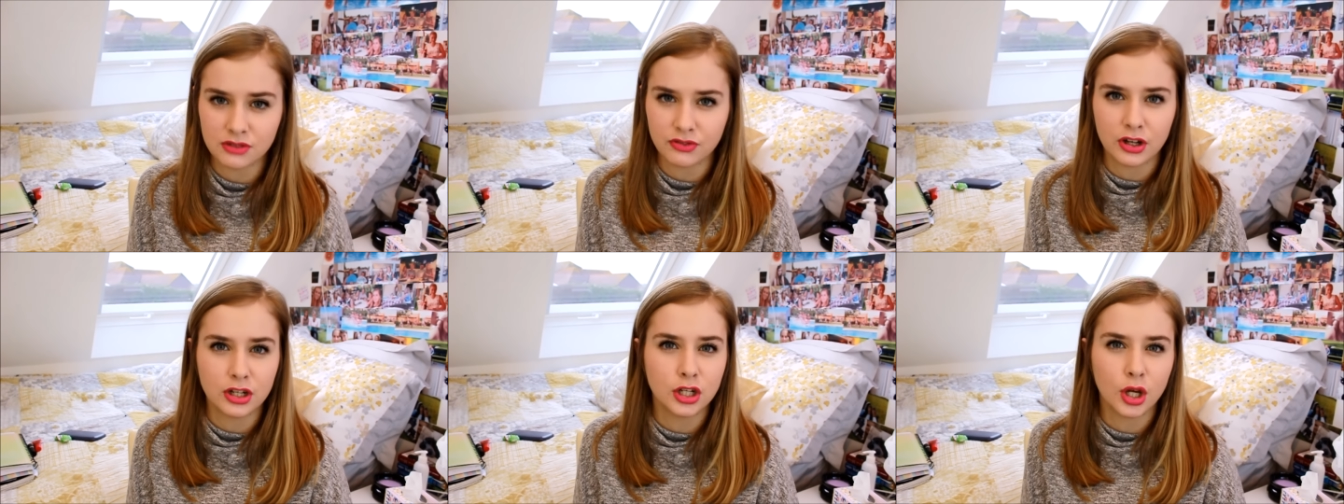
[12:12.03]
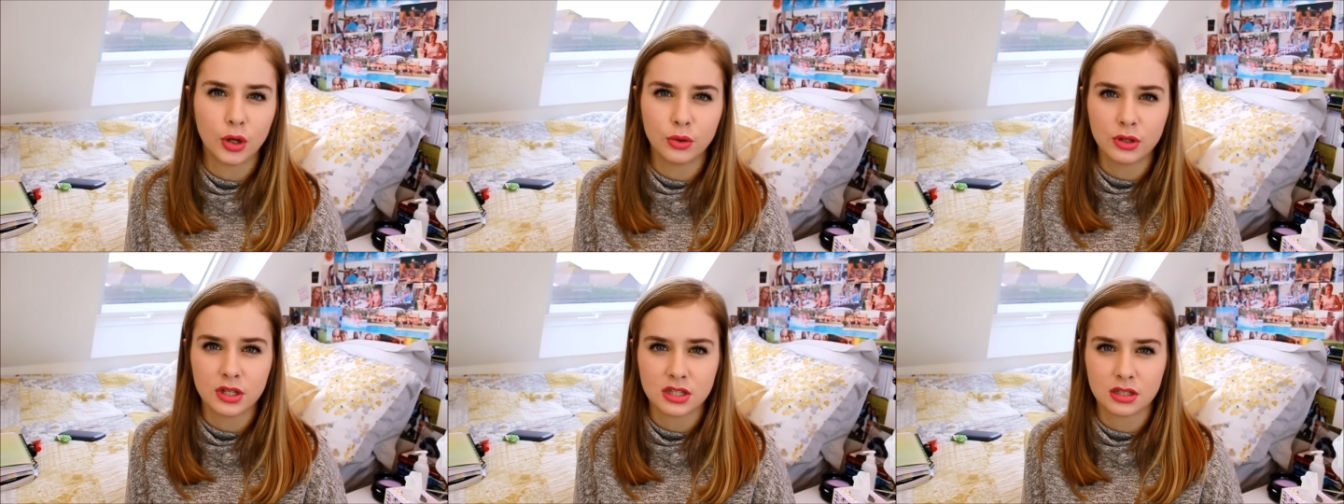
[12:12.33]
If I
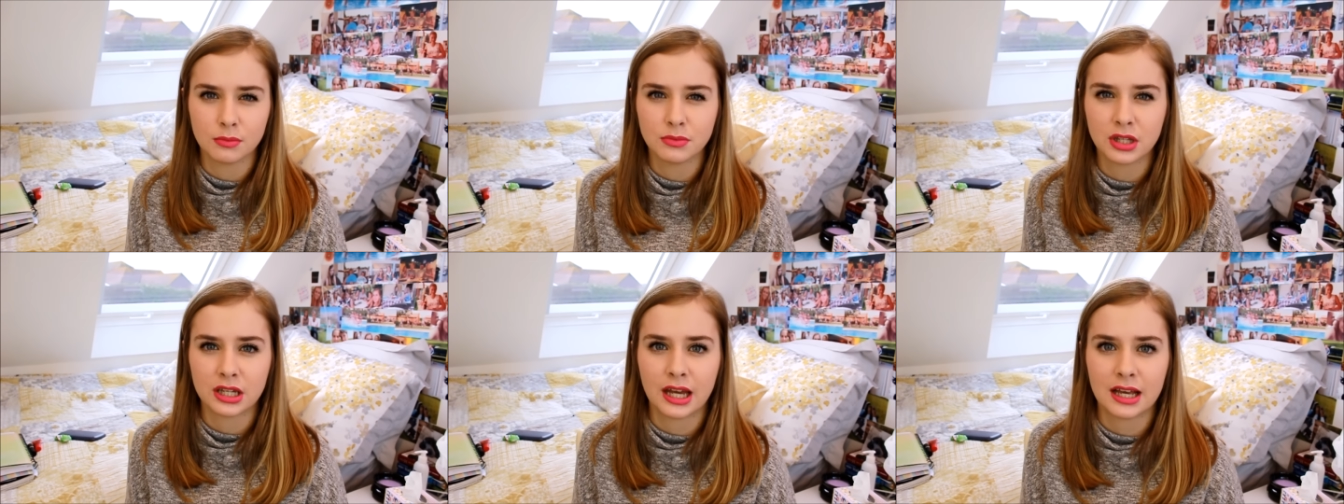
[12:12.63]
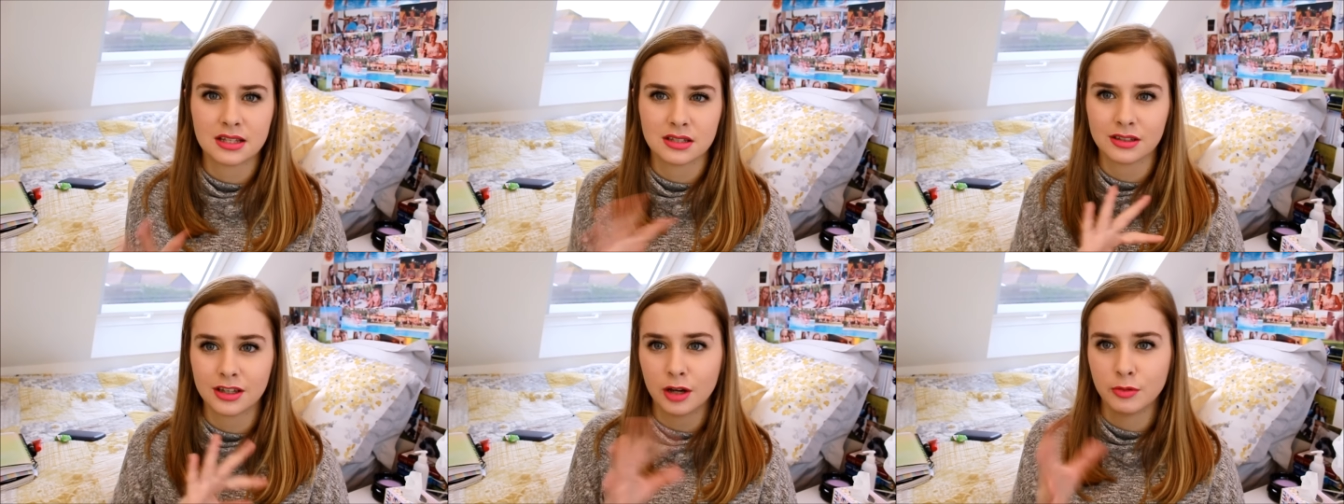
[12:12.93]
know that something
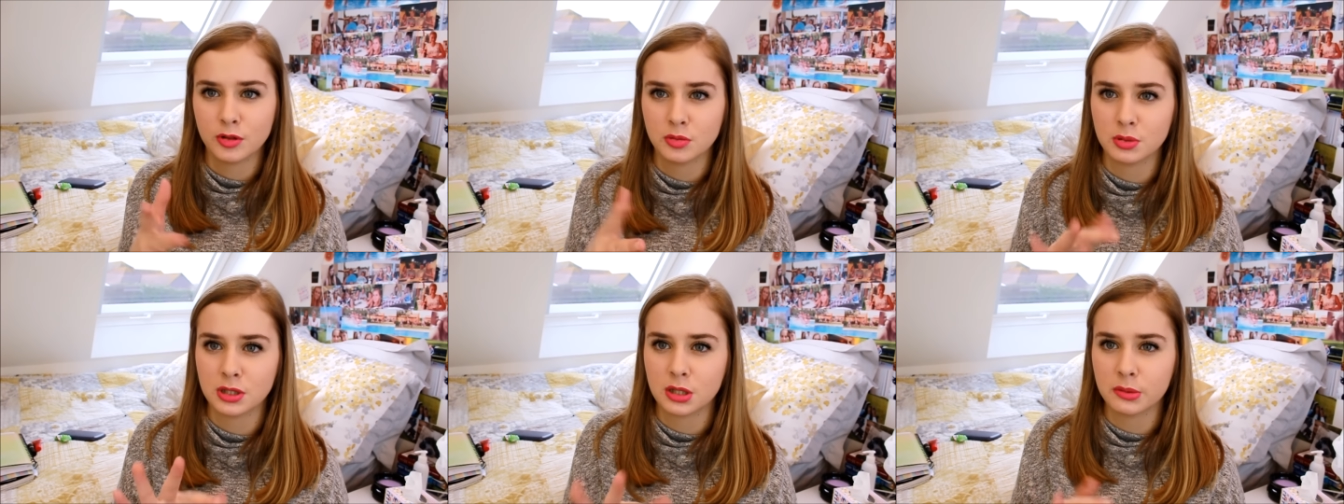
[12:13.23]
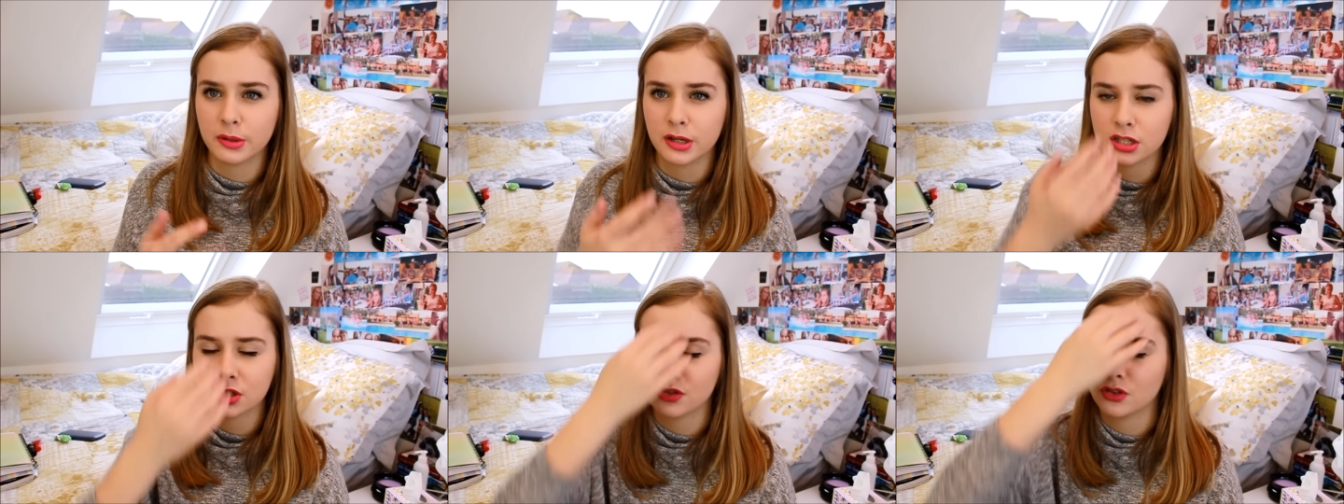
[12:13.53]
hasn't come up in
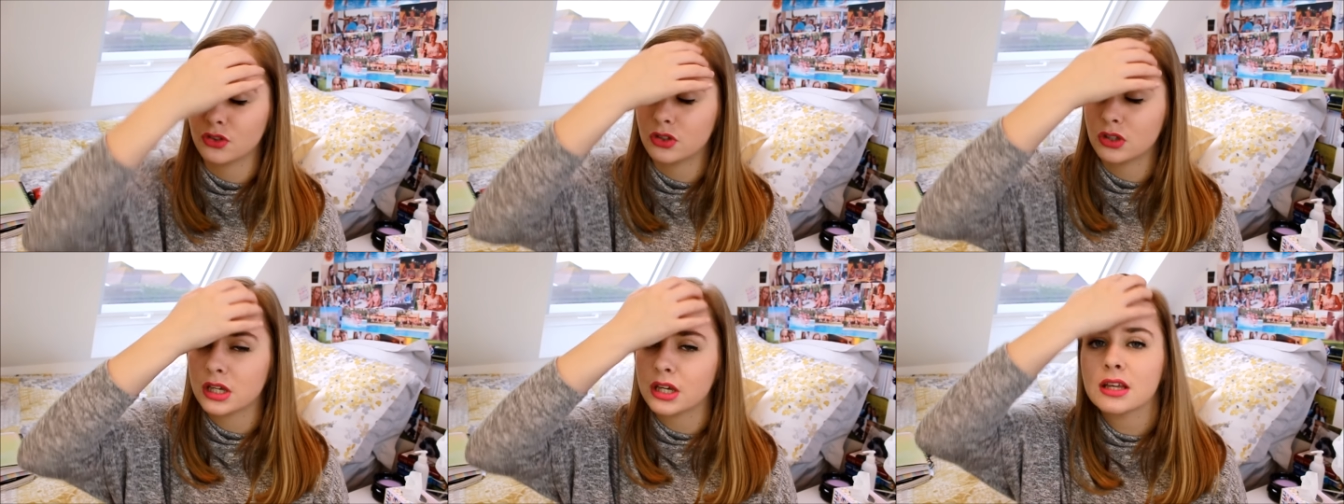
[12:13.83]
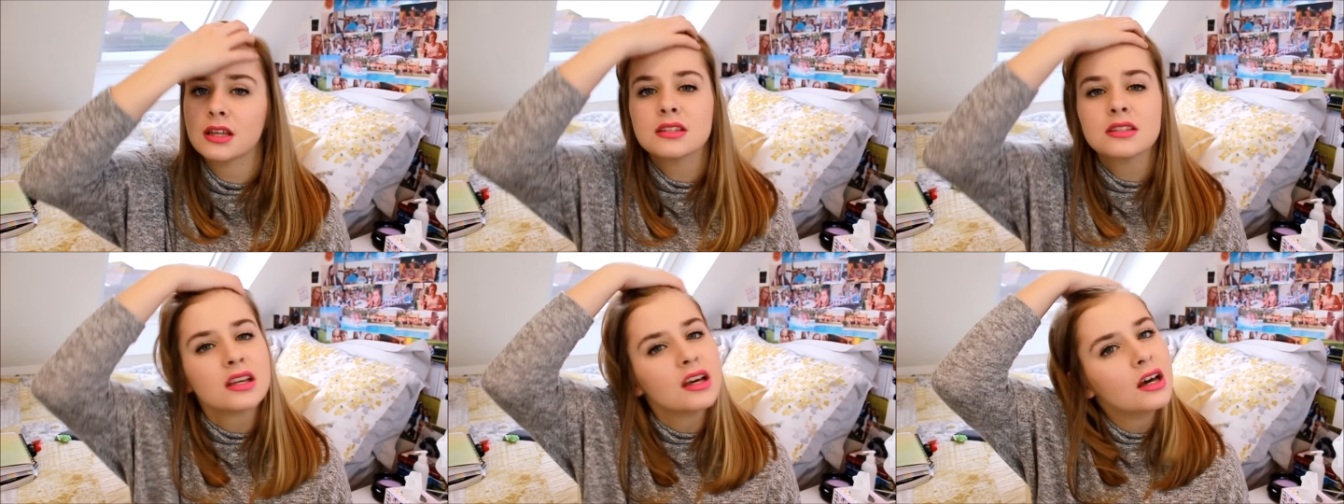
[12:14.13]
the past few
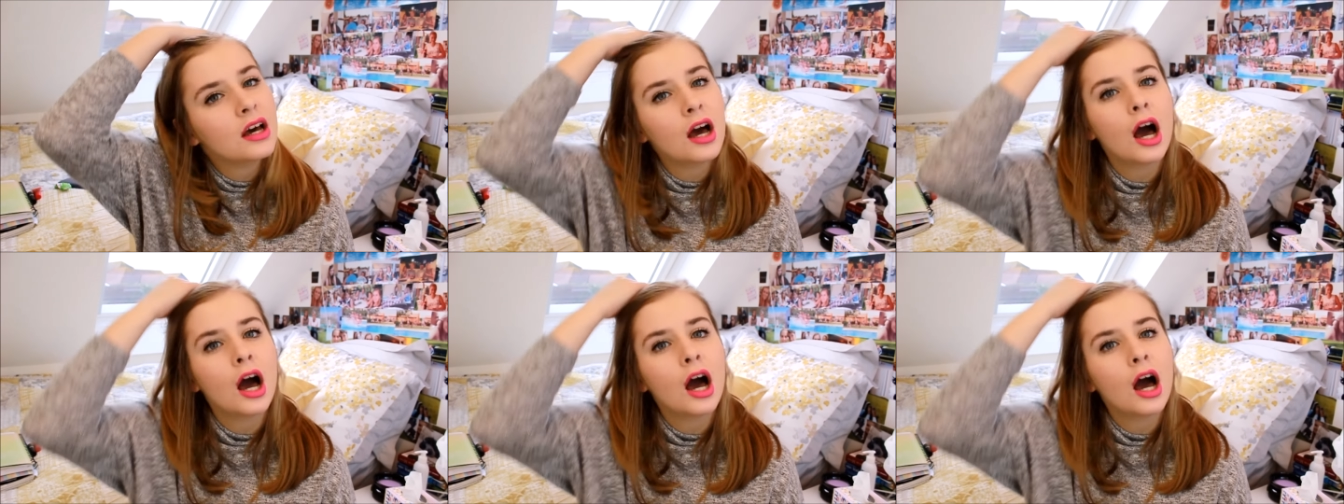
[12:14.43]
years,